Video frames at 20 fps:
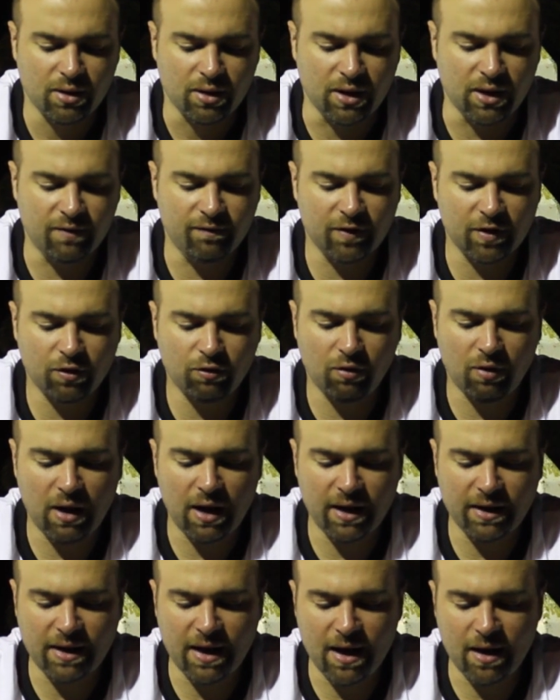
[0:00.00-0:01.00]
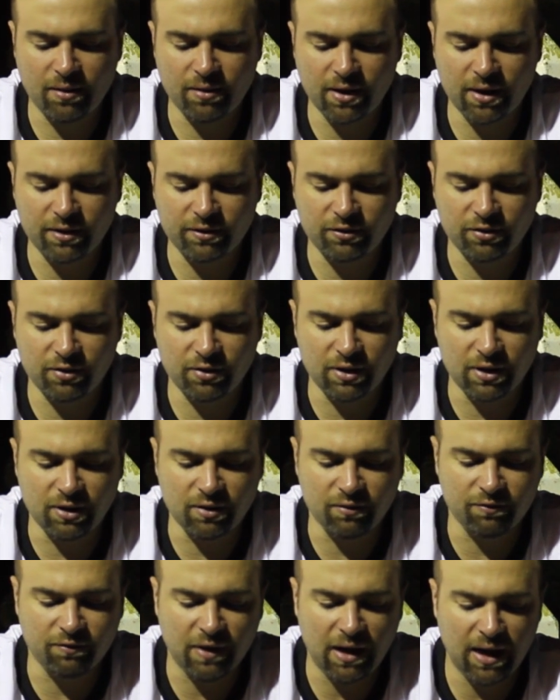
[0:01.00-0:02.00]
Even cry out unto thee
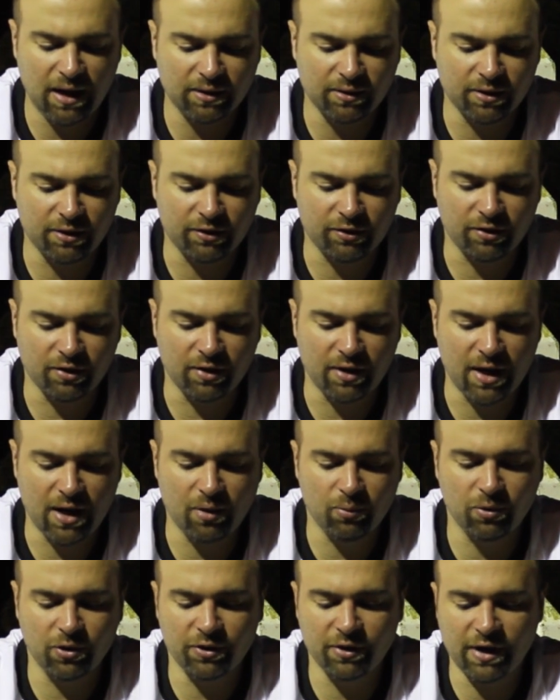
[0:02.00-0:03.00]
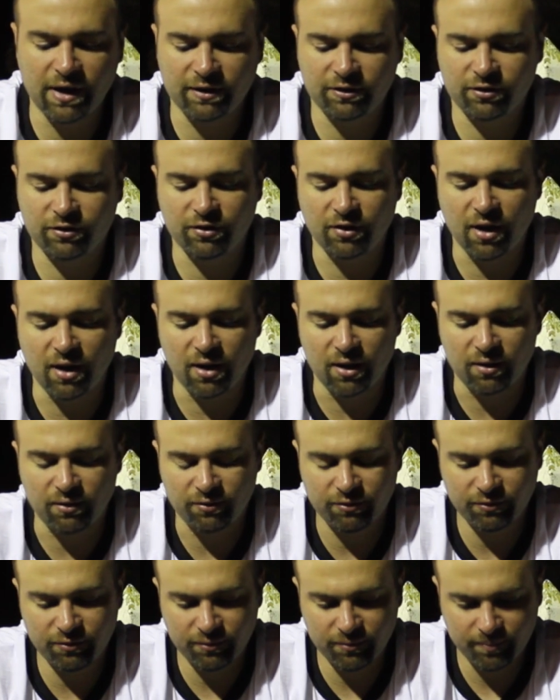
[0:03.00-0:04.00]
of violence, and thou wilt not save.
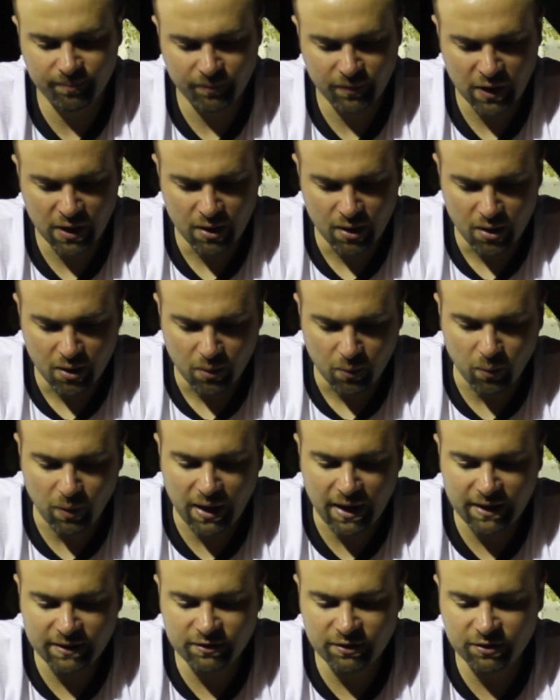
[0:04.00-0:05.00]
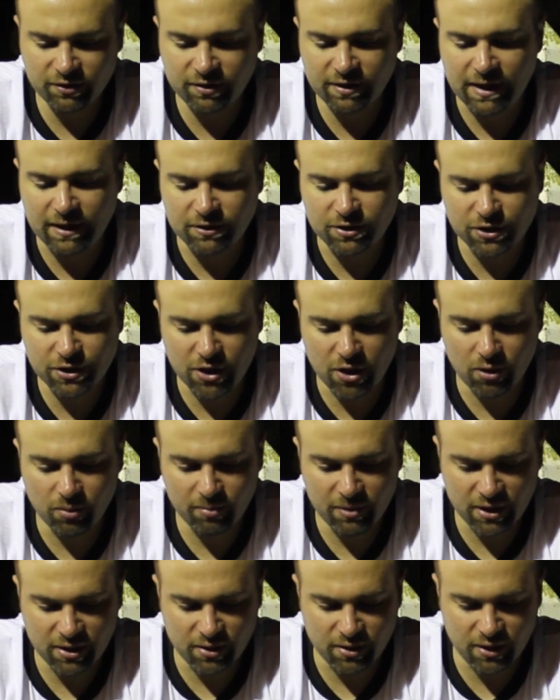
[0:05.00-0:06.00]
Why dost thou show
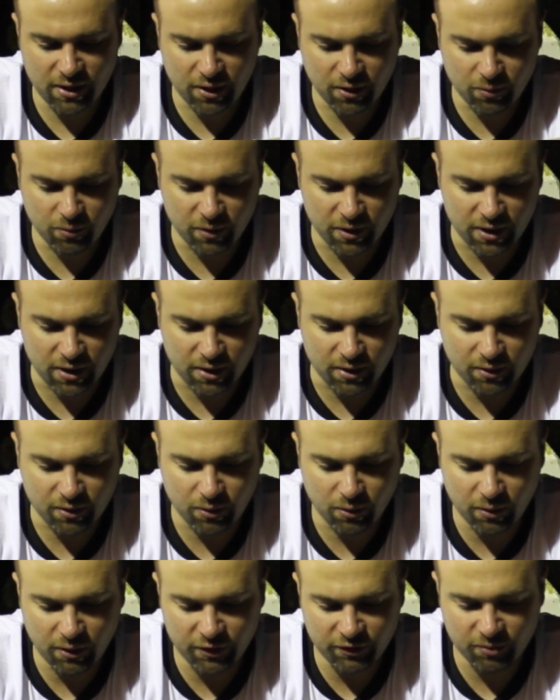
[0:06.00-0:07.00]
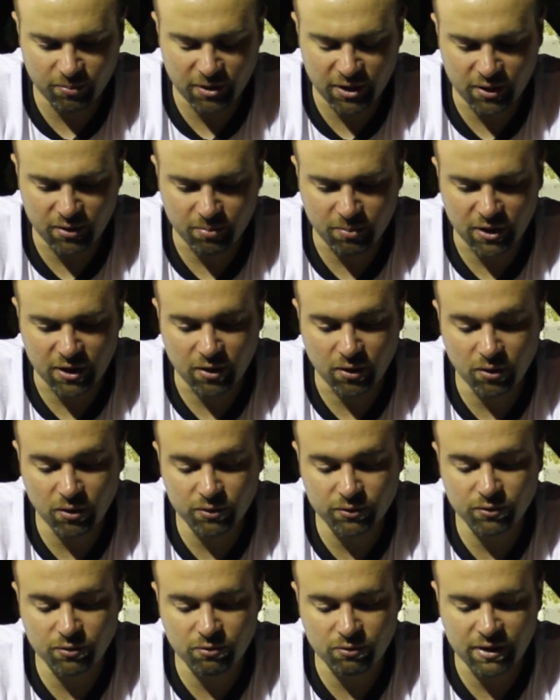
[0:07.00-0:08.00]
me iniquity, and cause me to
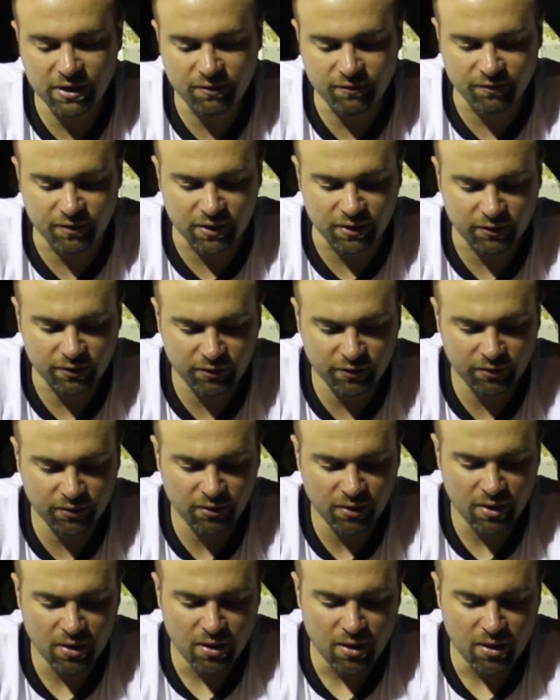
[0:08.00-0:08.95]
behold grievance?